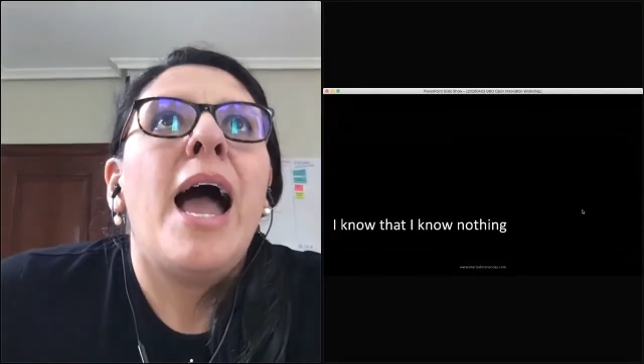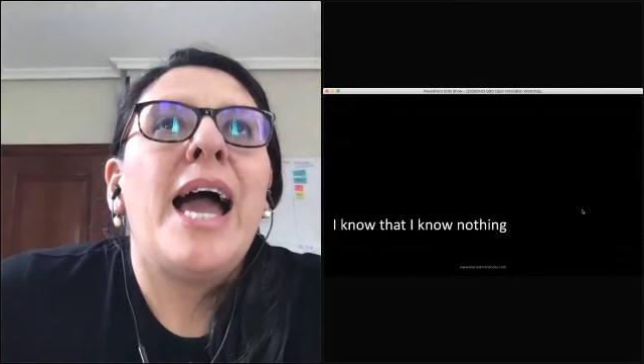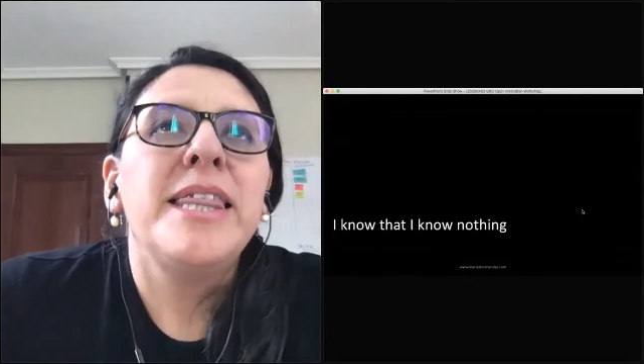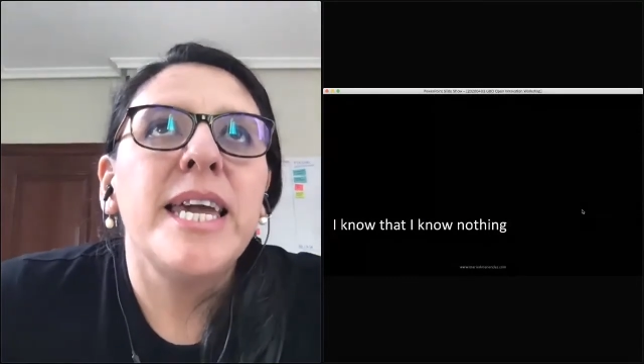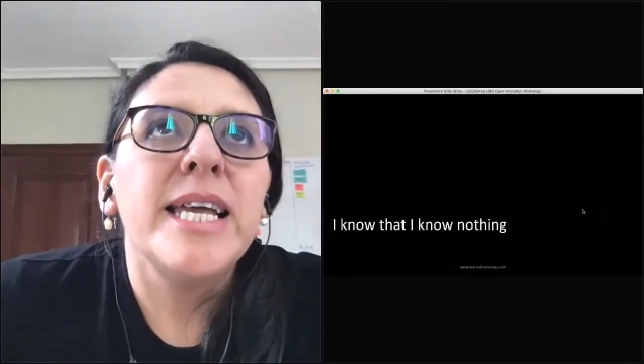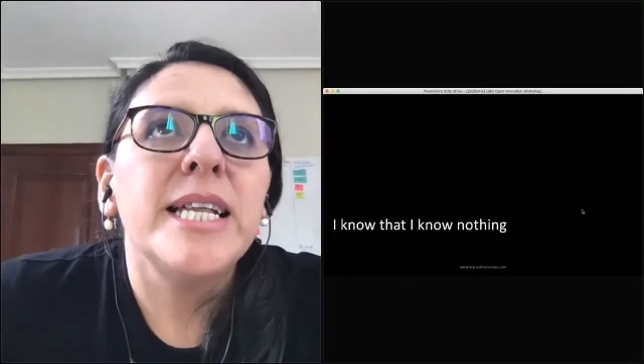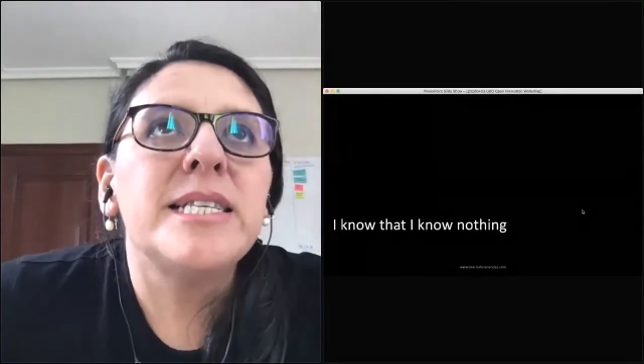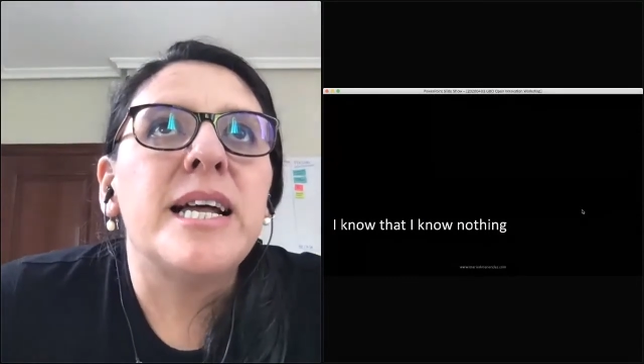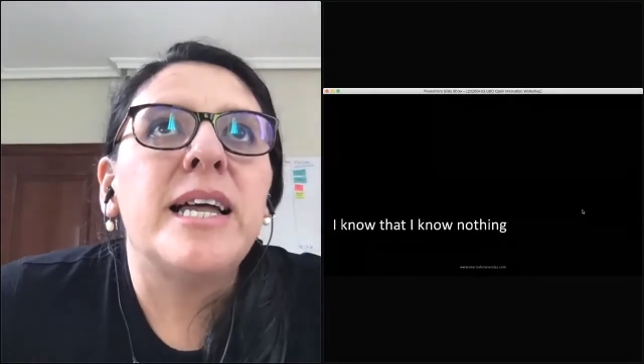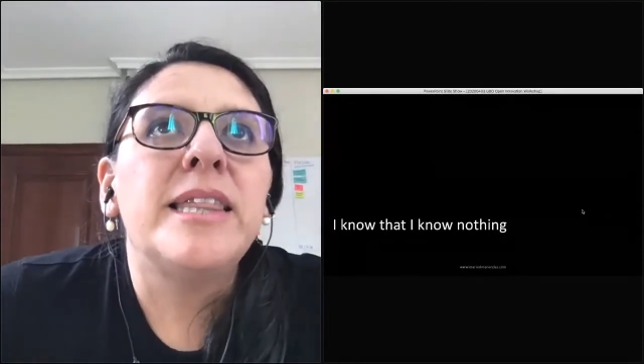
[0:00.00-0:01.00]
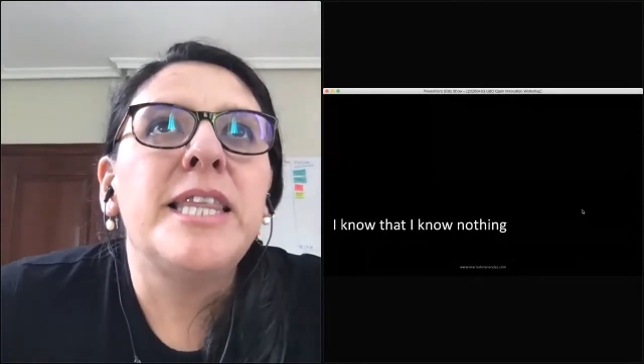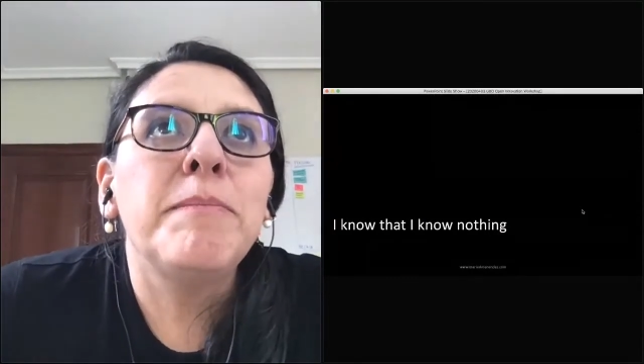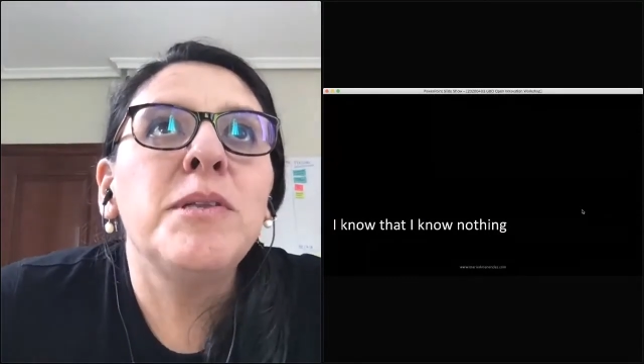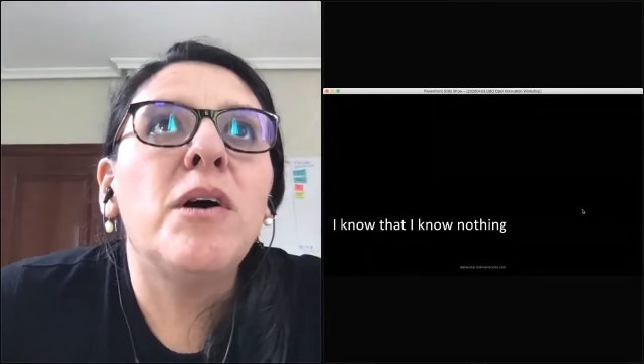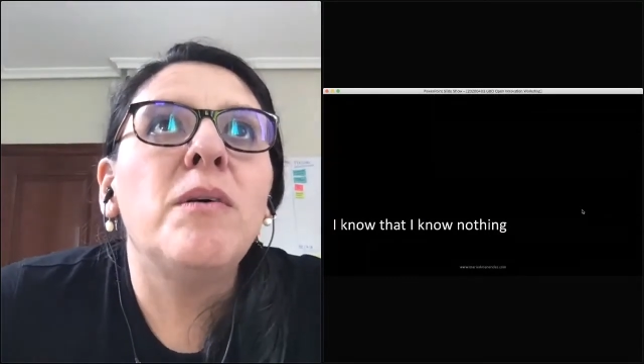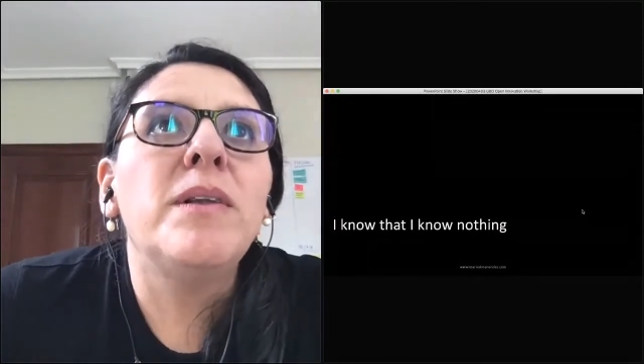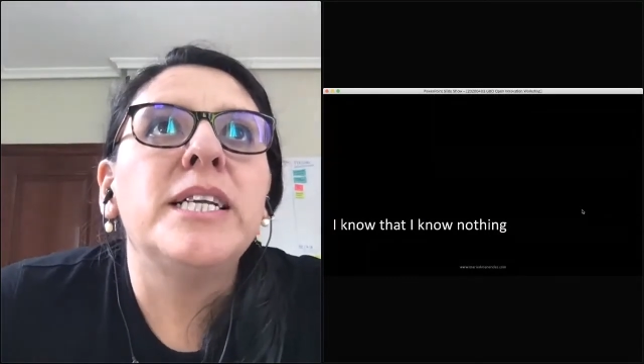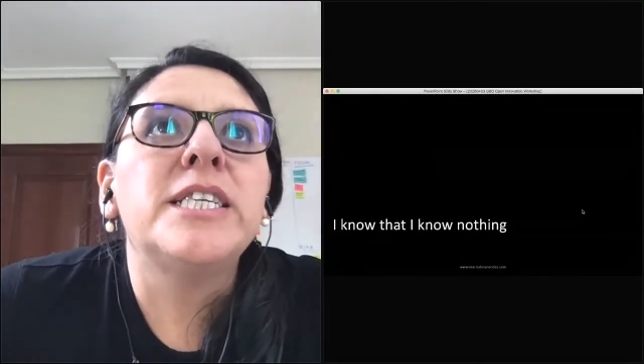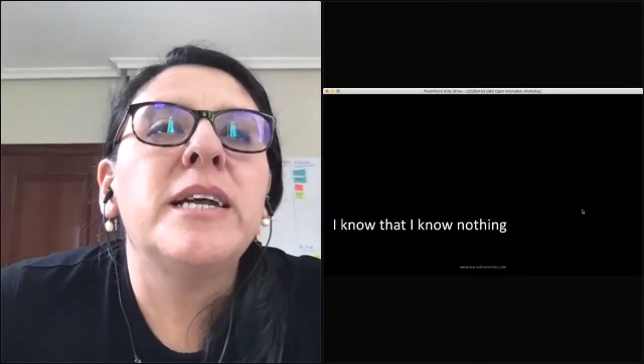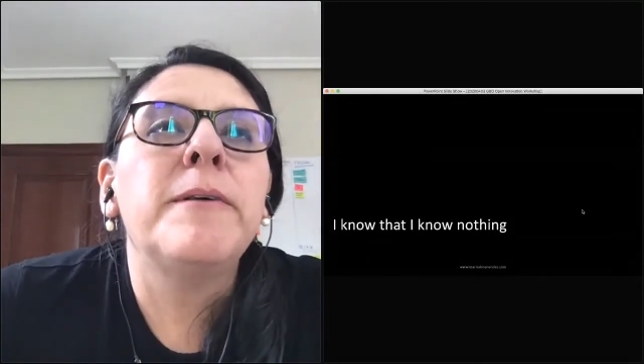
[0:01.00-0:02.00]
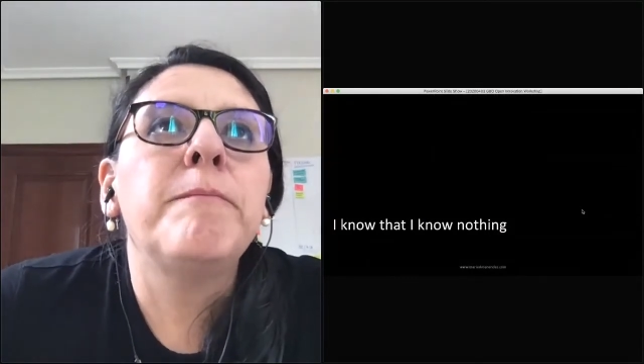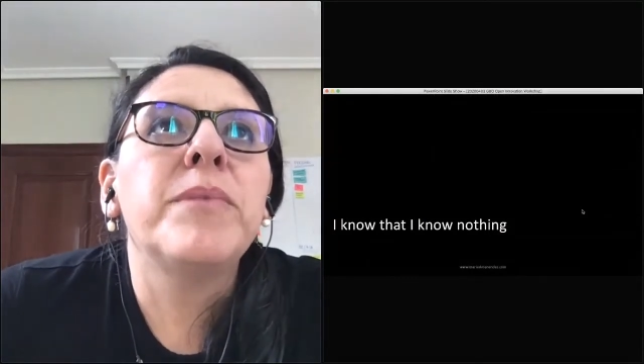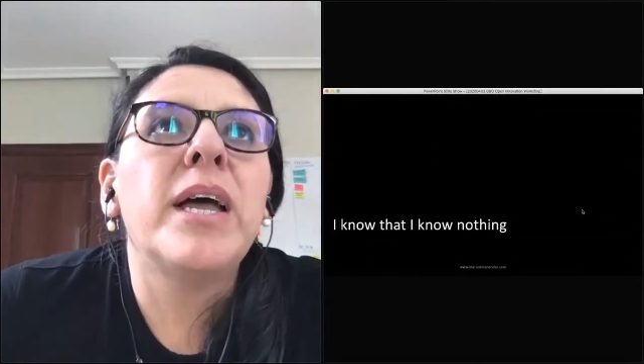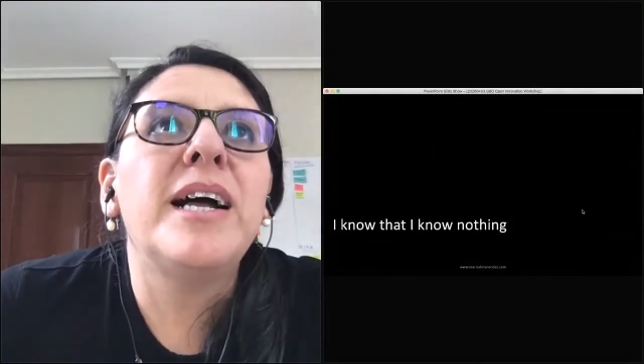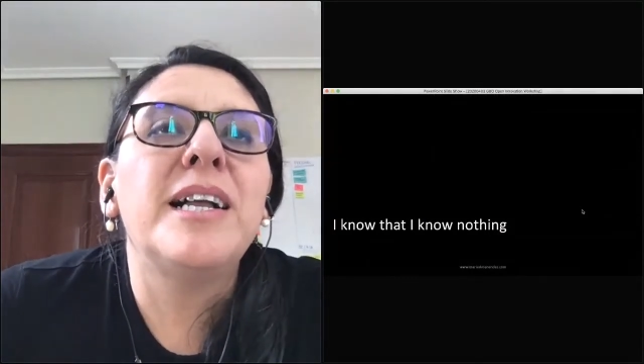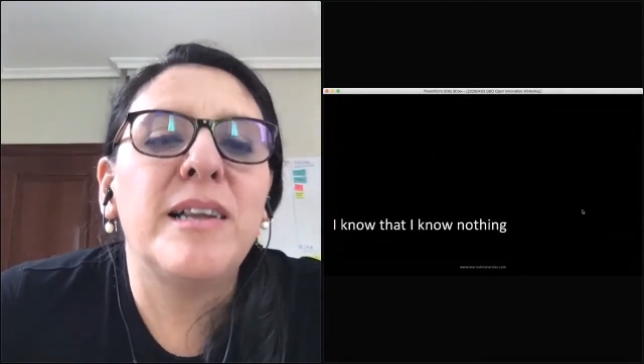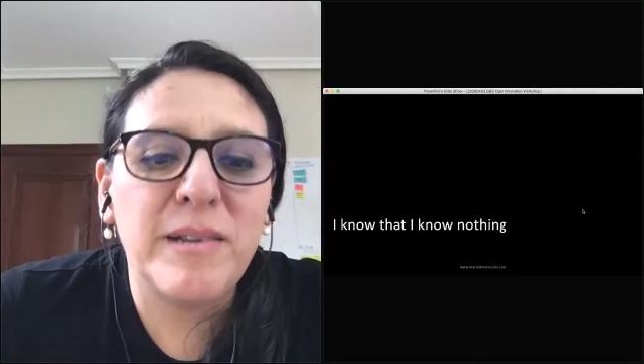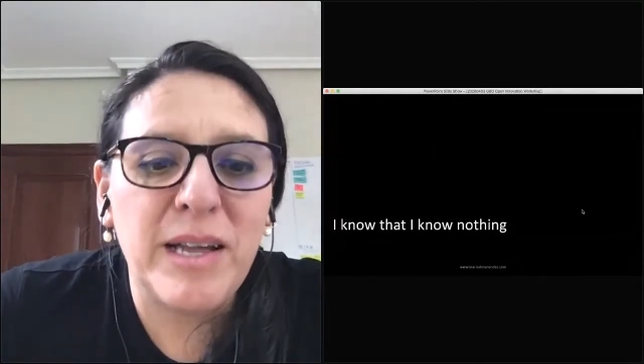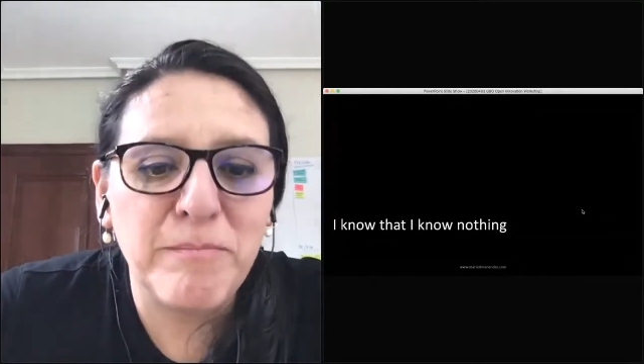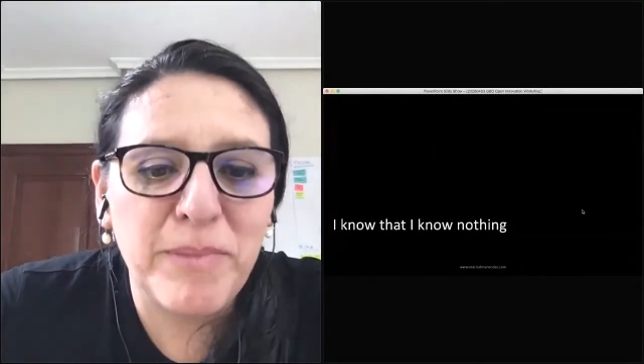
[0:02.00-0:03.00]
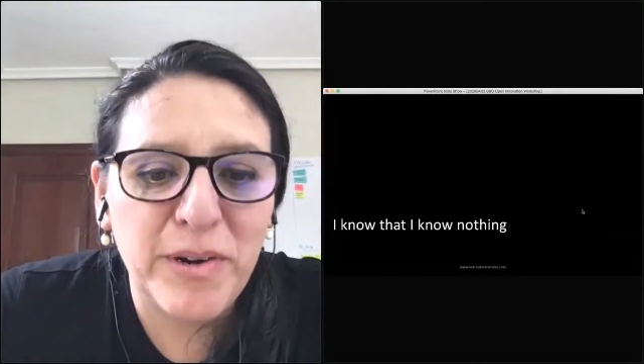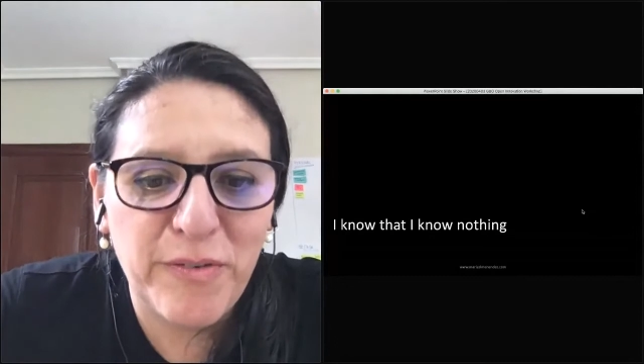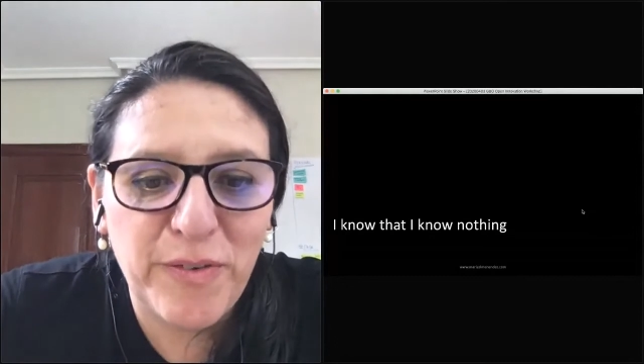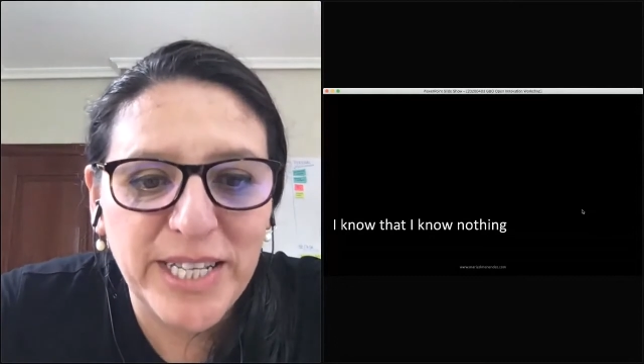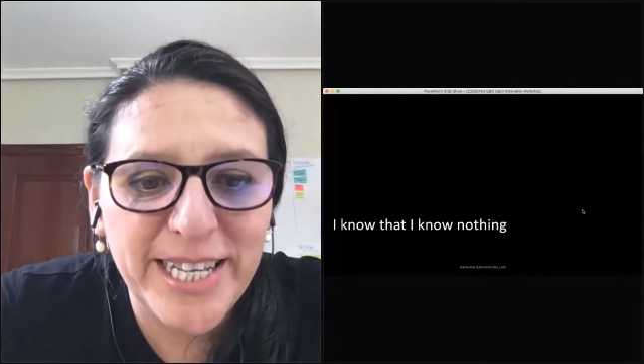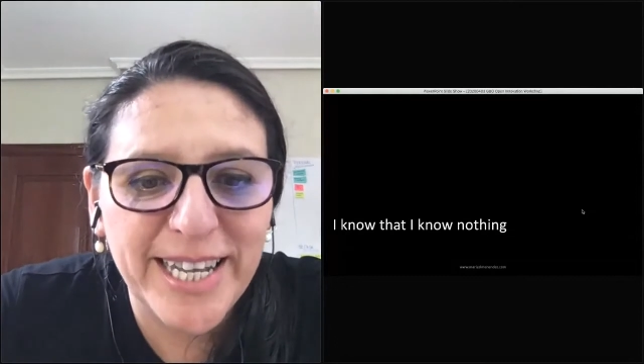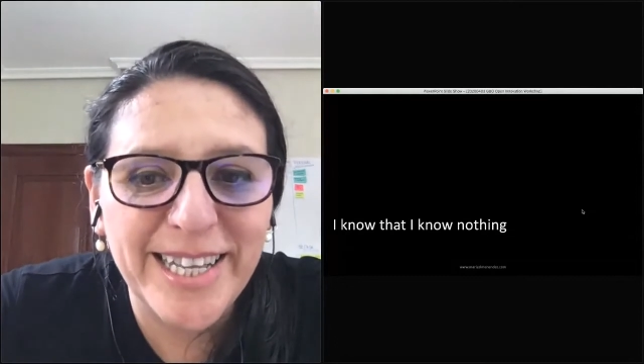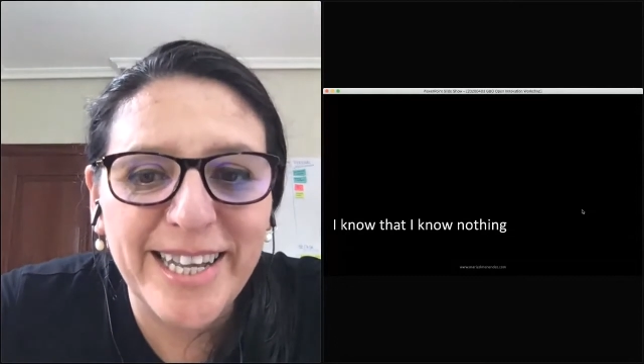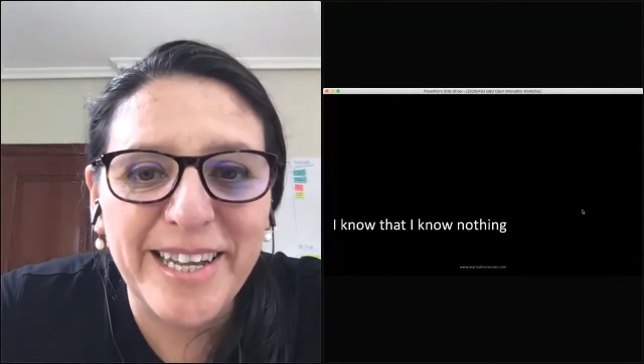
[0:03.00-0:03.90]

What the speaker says: I think it's a deep knowledge, and paraphrasing